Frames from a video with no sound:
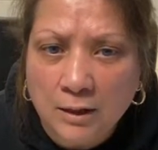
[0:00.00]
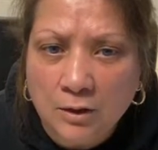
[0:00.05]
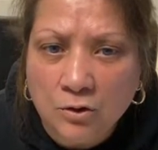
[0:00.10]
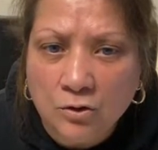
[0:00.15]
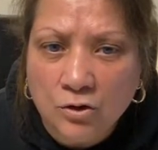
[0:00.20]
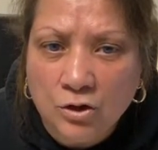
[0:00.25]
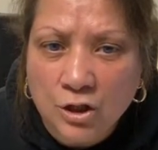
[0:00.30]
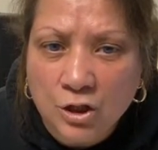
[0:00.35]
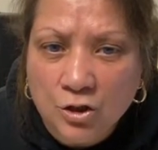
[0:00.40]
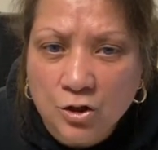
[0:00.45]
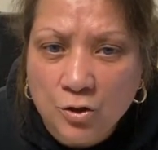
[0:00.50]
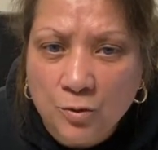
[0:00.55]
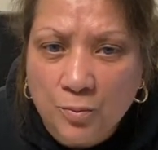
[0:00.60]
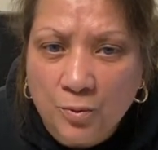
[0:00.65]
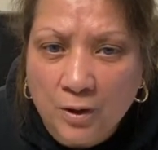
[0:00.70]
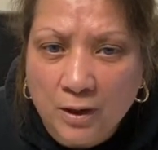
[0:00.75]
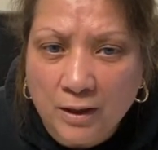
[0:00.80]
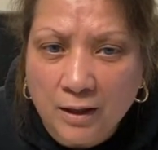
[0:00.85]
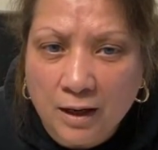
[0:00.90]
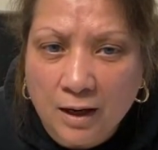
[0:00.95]

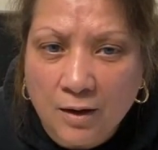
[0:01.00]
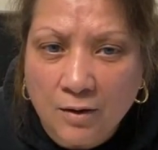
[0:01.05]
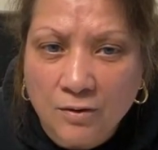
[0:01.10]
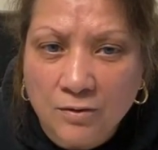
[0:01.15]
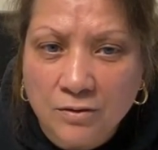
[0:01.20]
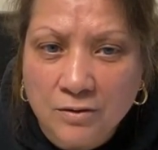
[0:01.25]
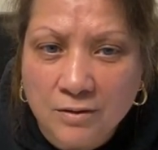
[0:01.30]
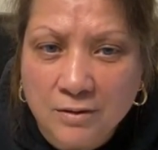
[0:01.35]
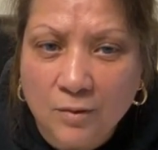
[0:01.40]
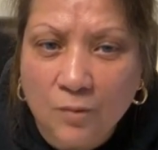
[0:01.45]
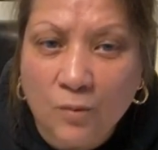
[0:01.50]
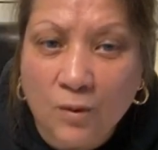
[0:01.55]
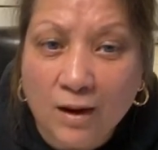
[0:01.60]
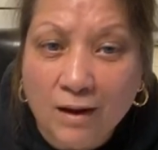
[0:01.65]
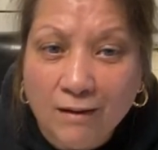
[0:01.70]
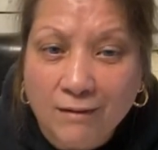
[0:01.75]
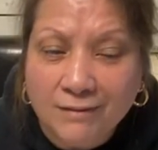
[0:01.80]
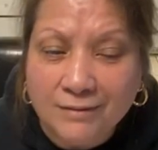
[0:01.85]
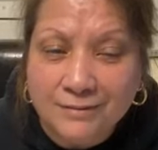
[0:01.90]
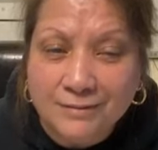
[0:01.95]
Gingerbread House.
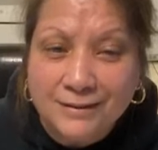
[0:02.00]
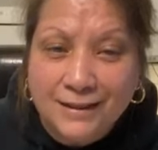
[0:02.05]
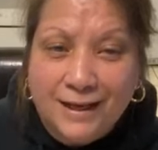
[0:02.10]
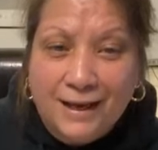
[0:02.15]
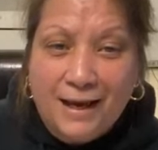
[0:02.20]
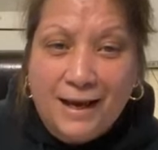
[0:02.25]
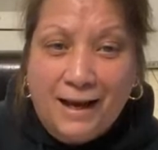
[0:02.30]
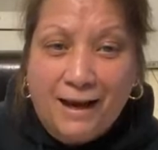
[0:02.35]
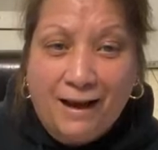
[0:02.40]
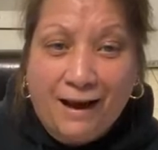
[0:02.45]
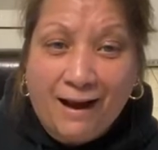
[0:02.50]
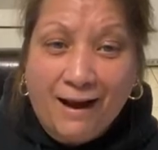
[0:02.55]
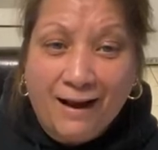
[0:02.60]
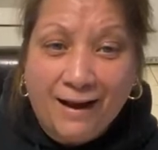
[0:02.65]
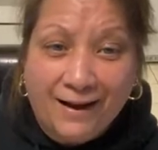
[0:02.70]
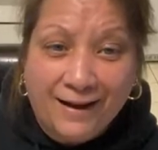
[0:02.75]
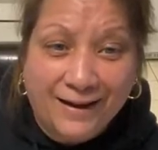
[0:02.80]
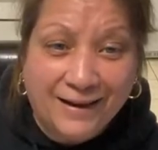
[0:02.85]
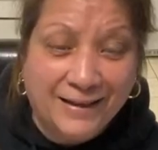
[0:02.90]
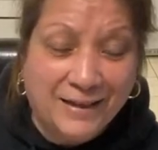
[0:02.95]
Well,
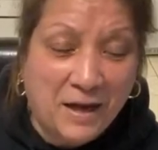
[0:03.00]
hi.